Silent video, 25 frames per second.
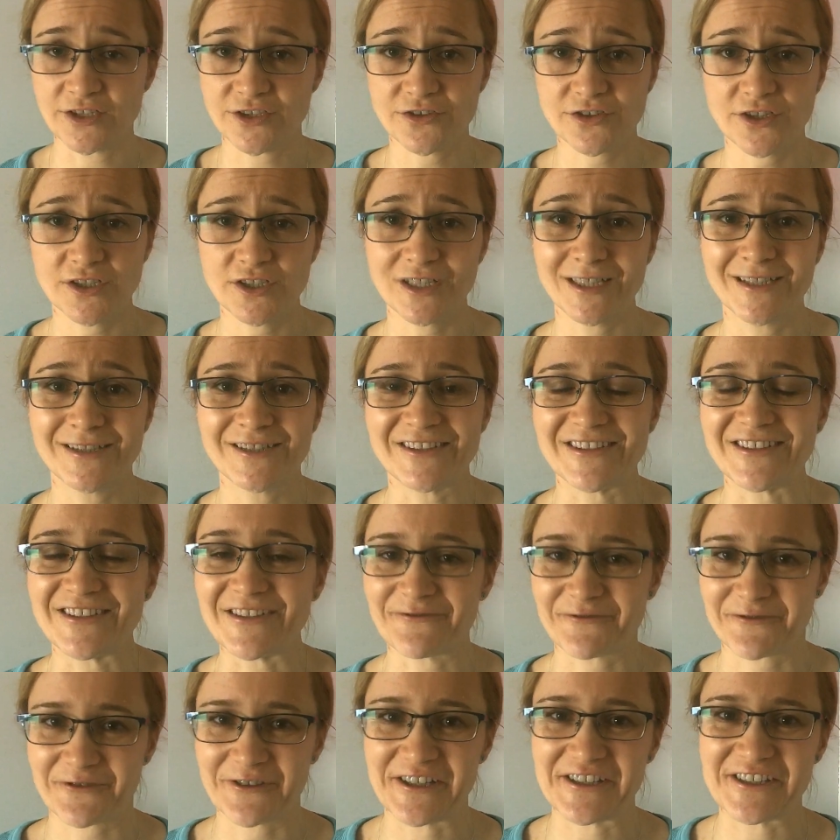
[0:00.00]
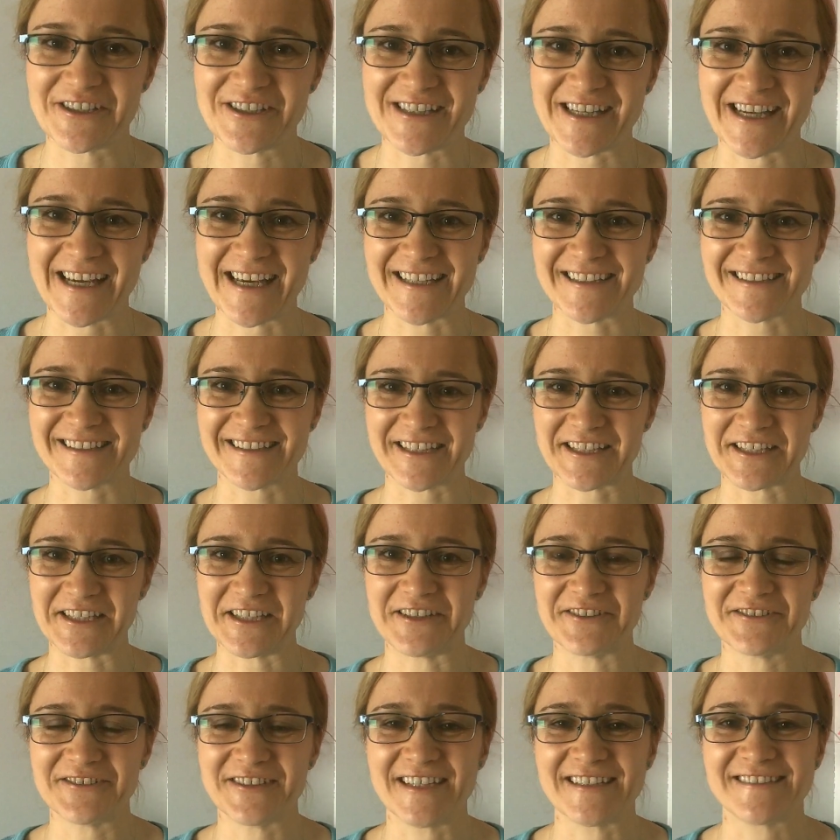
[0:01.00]
You don't just differentiate,
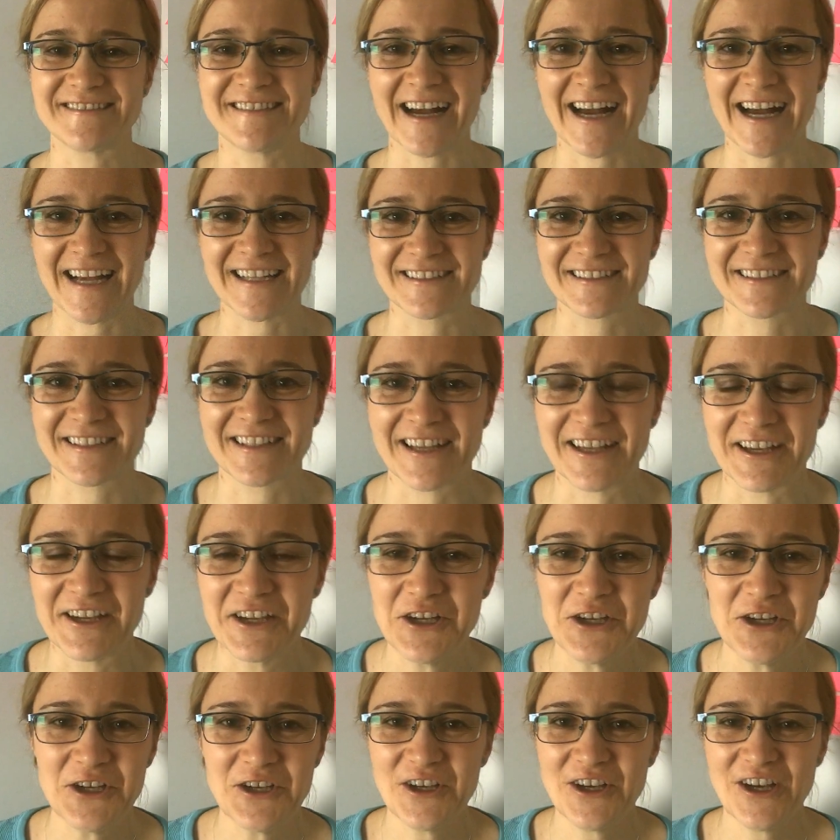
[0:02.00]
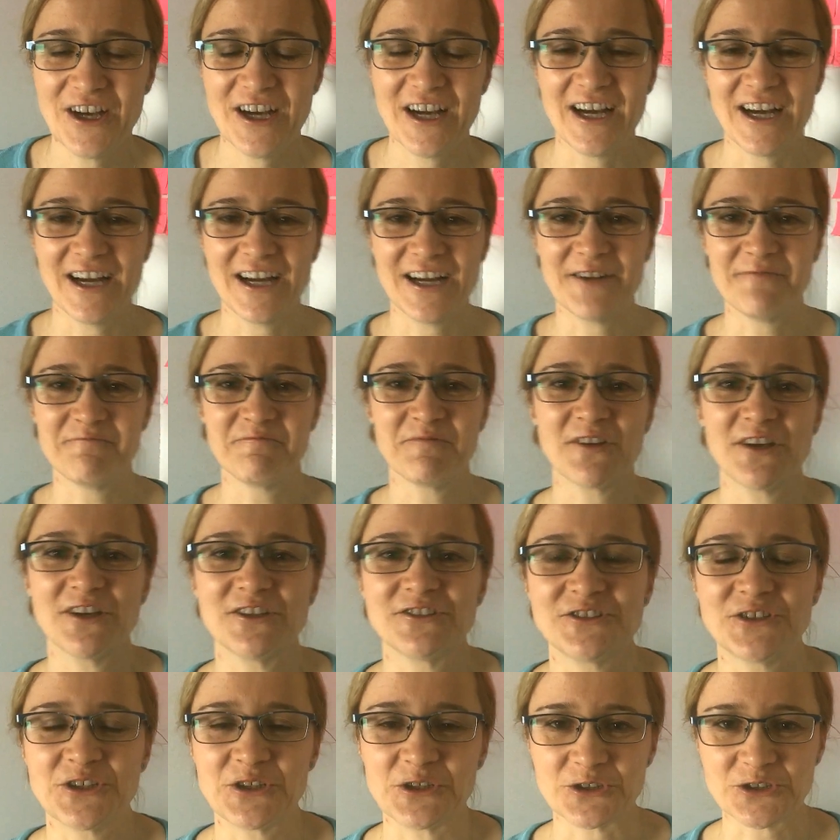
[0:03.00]
the tasks
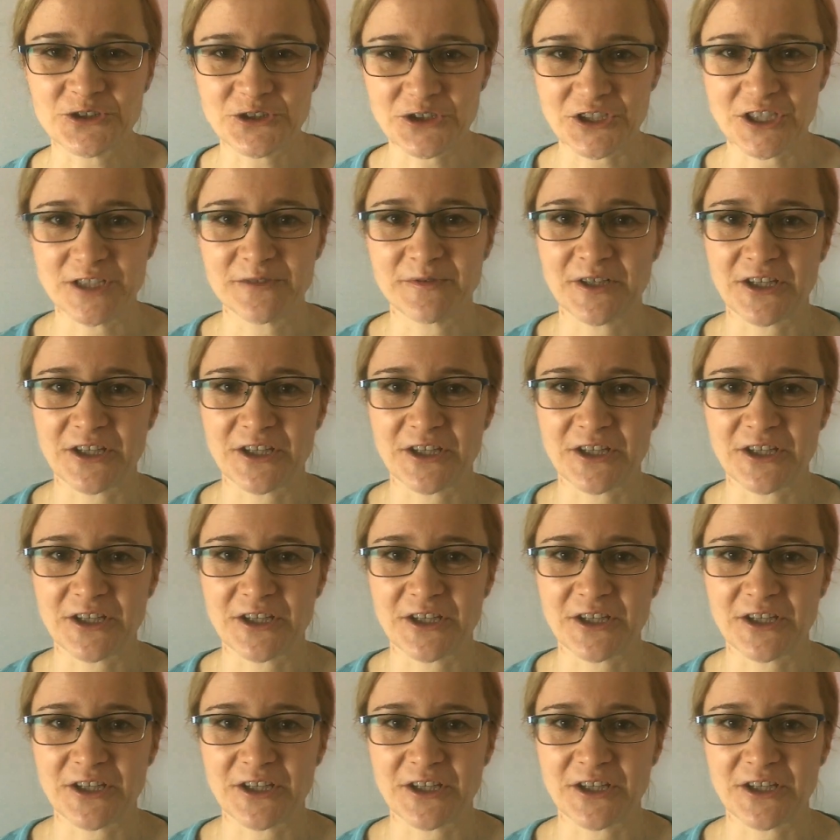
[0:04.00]
to your students,